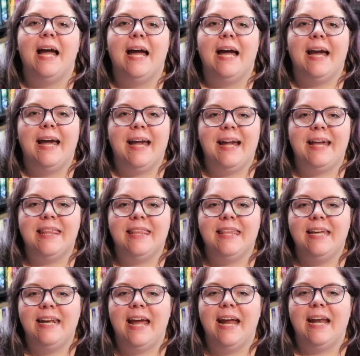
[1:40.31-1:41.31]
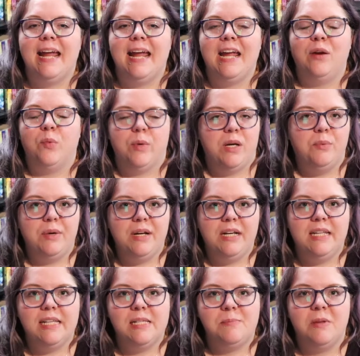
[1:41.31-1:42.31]
I then had a
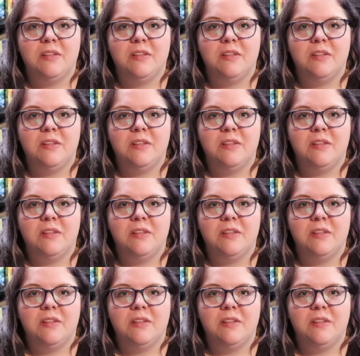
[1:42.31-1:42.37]
reread this